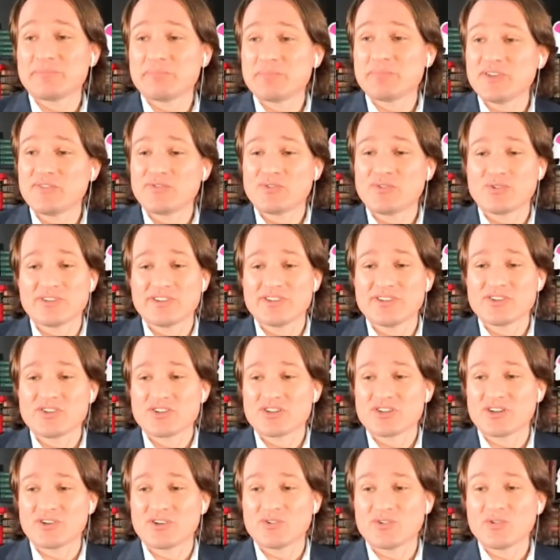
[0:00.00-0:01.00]
before the
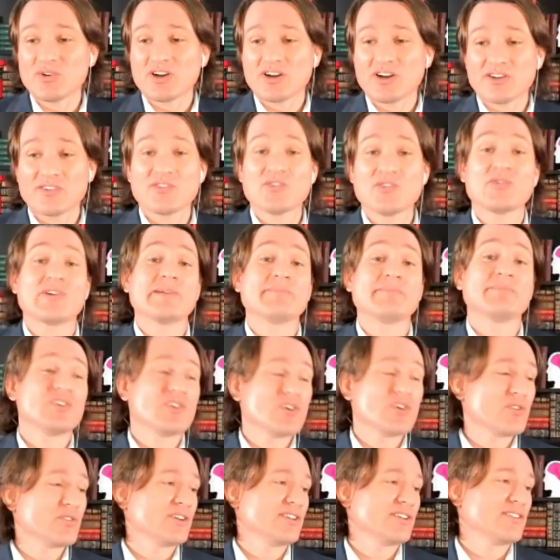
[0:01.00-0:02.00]
show, although I'm
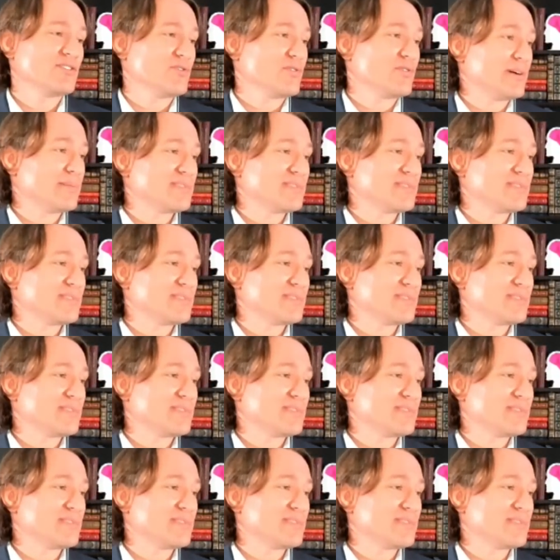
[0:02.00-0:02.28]
going to.